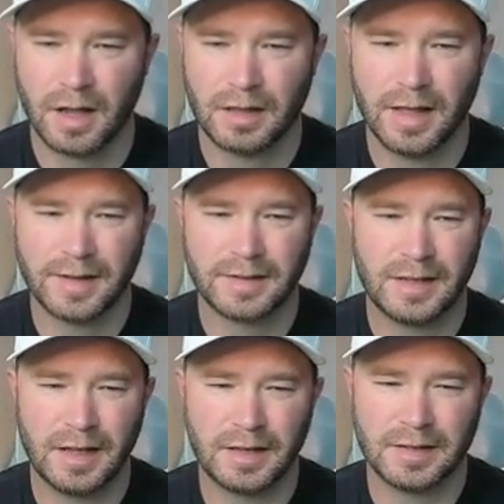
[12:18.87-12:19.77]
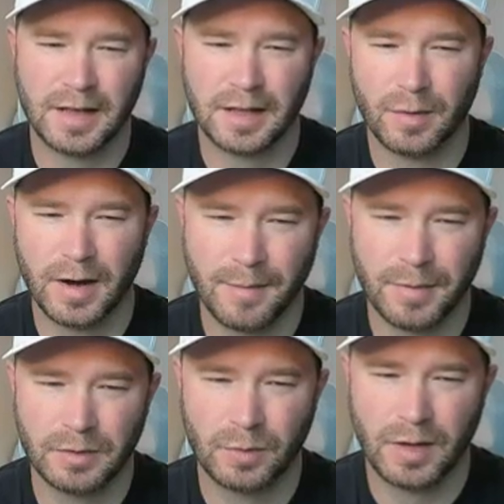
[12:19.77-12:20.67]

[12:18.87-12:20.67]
And let's see exactly what happens.